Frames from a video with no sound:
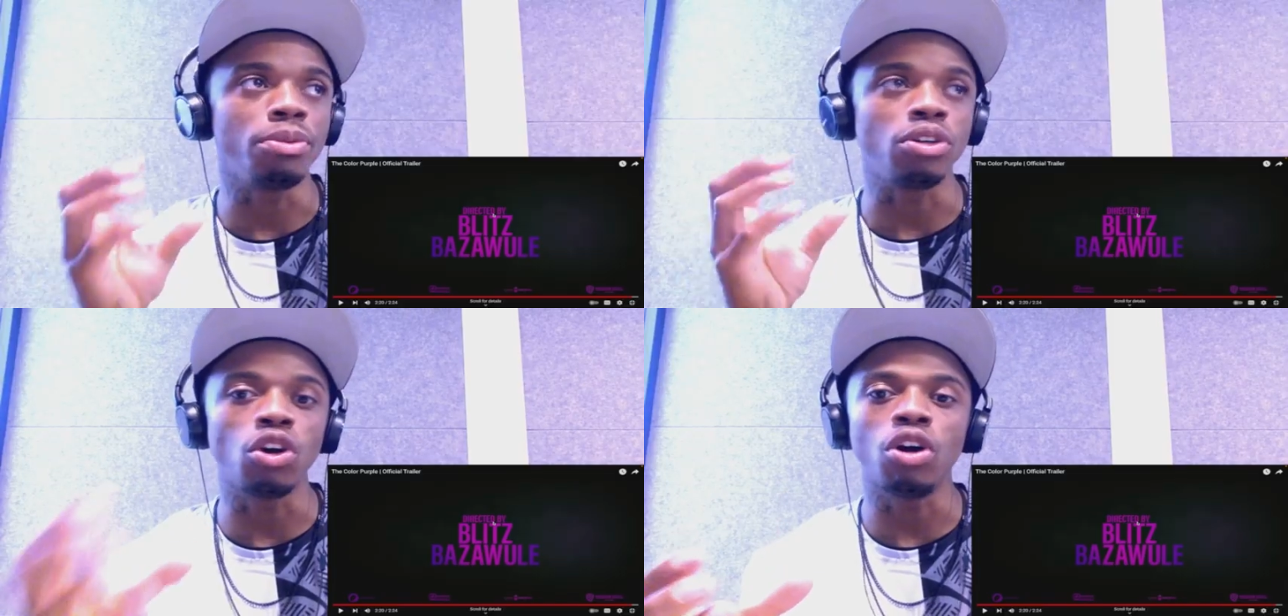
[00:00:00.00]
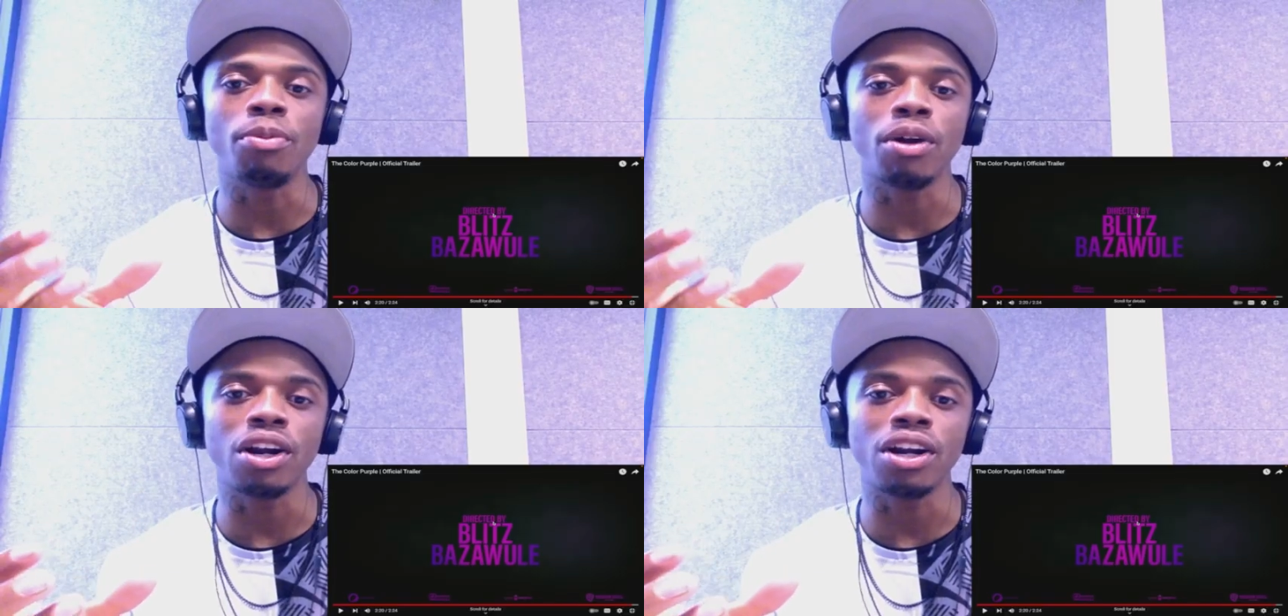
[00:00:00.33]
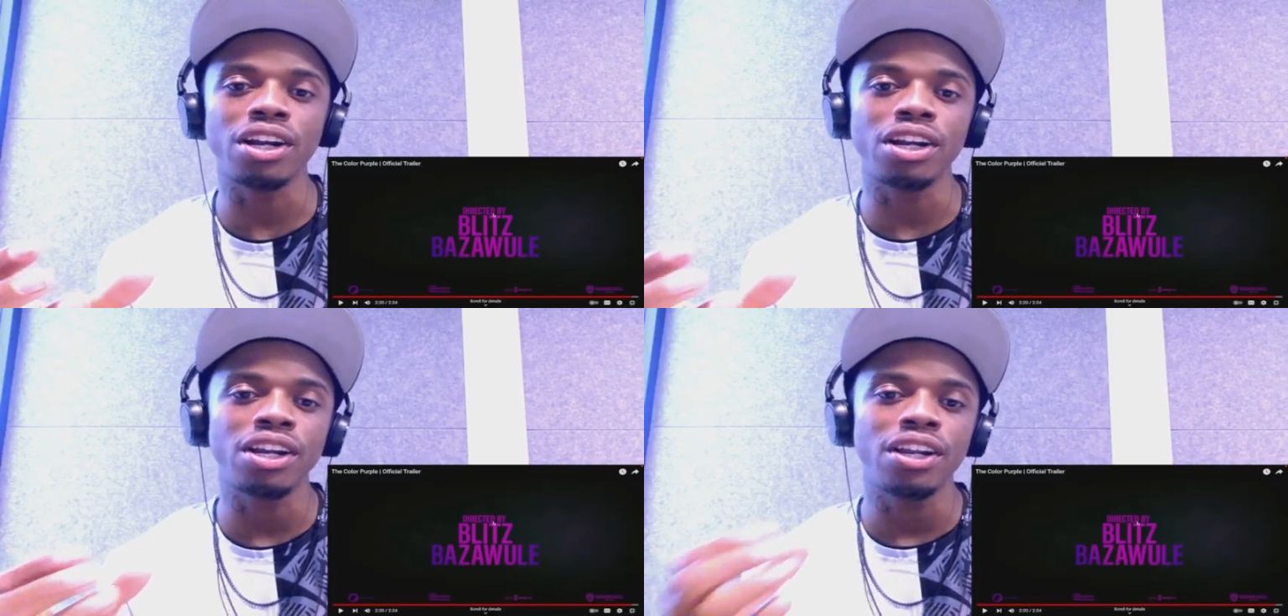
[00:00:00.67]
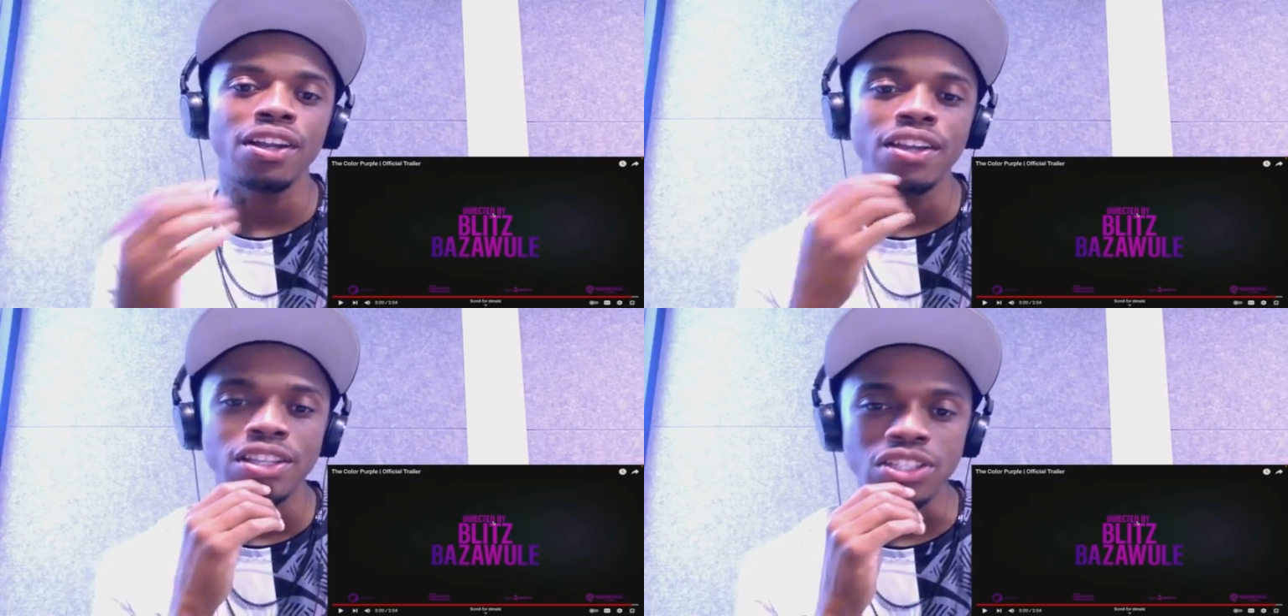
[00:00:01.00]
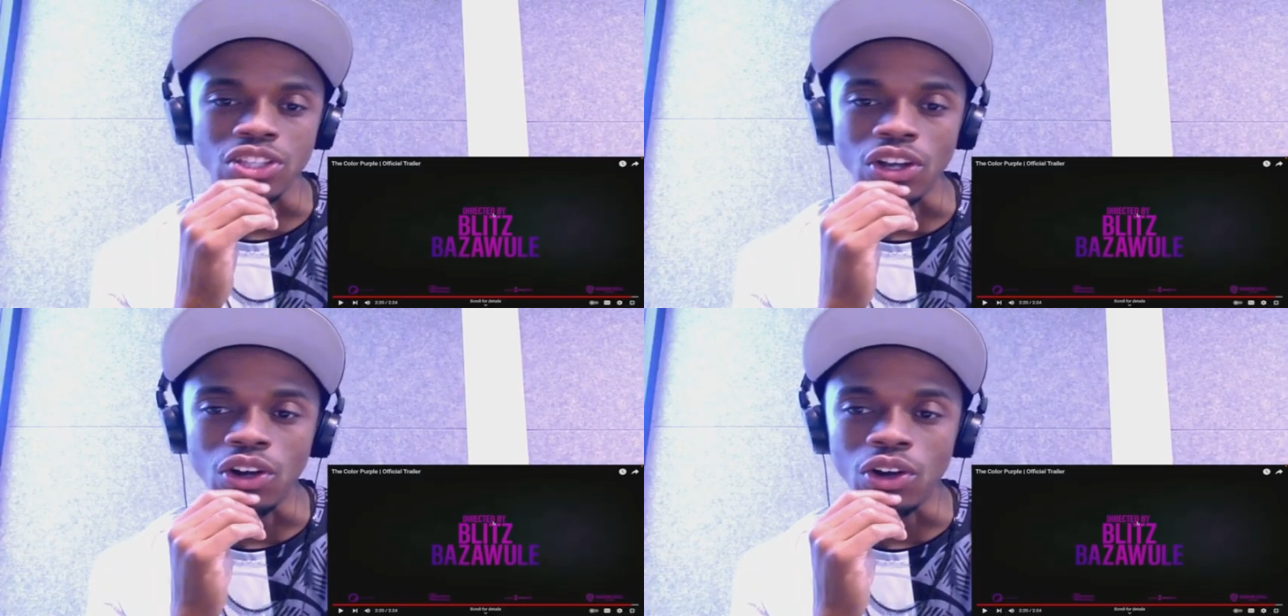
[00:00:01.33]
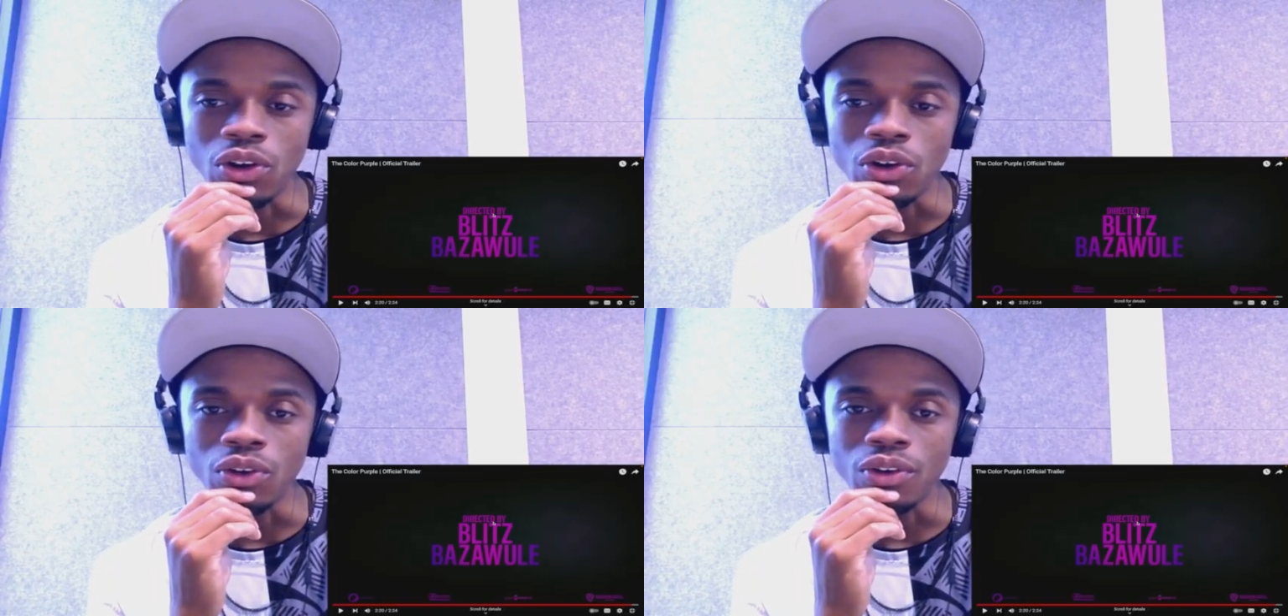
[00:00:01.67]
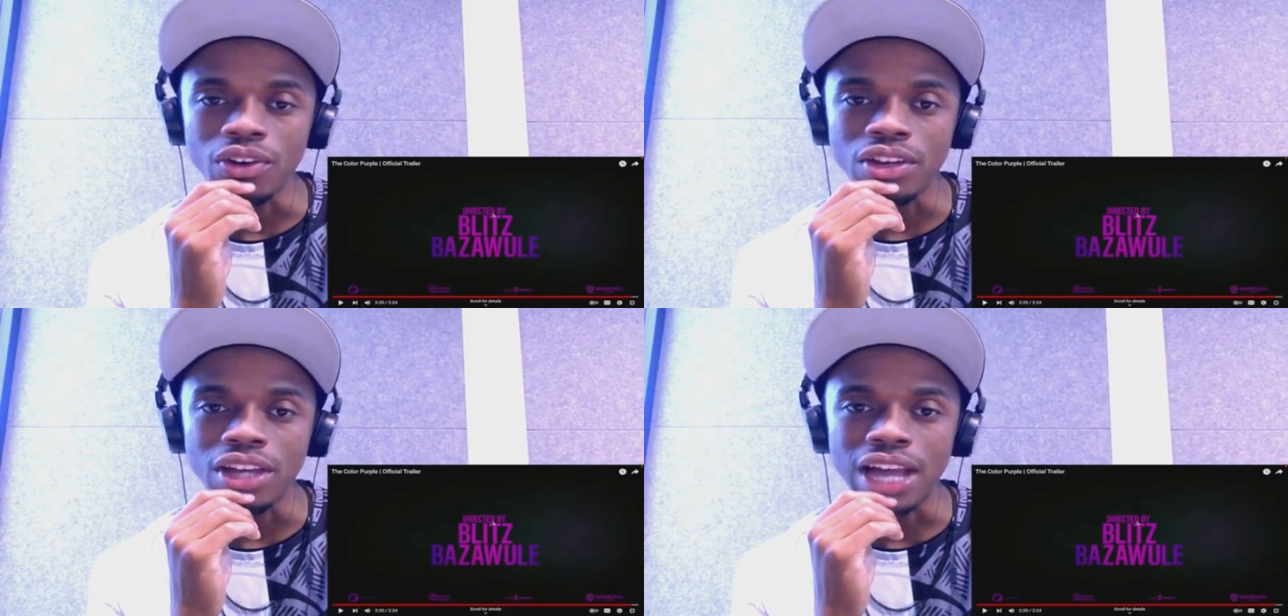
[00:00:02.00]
Goldberg. So